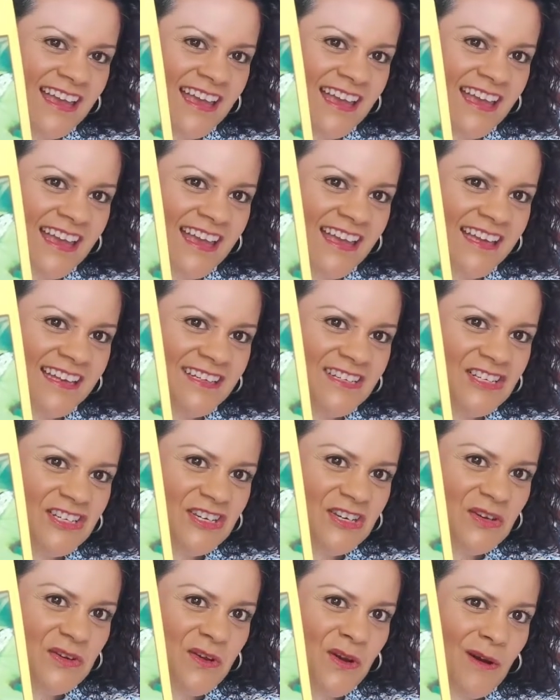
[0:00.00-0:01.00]
And,
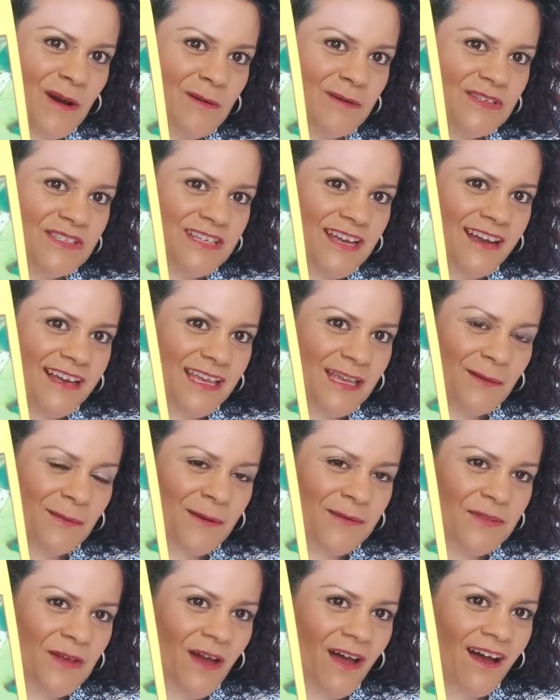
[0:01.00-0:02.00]
you know, I was talking
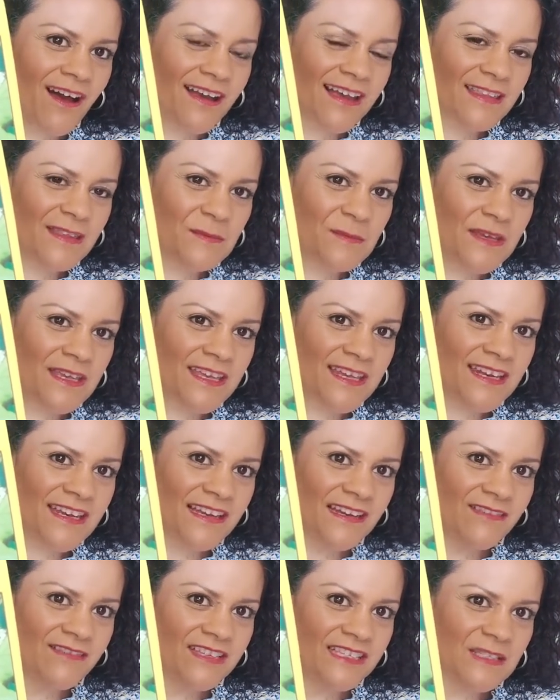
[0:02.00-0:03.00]
about the hawk at the beginning
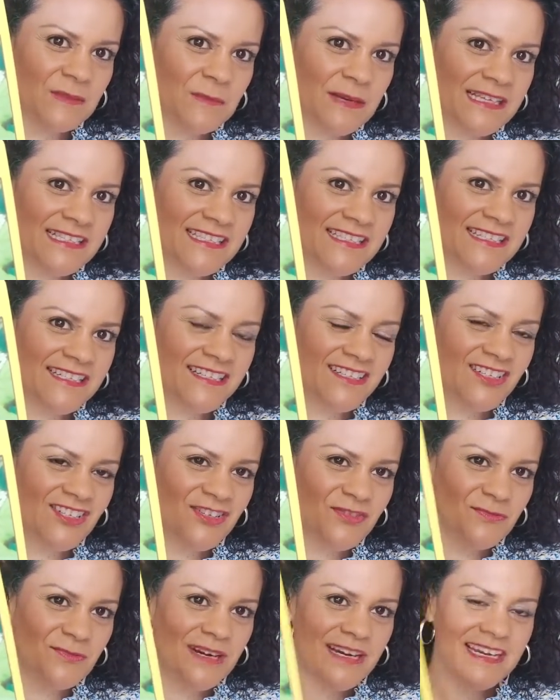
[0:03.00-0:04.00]
of this message,
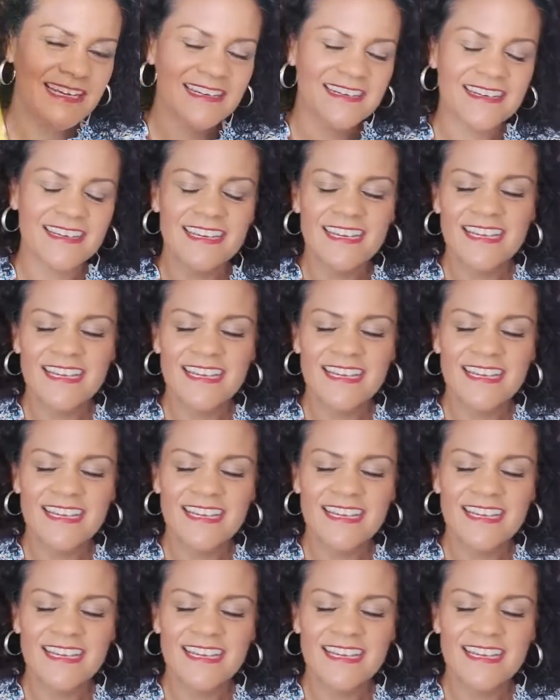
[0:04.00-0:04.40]
right?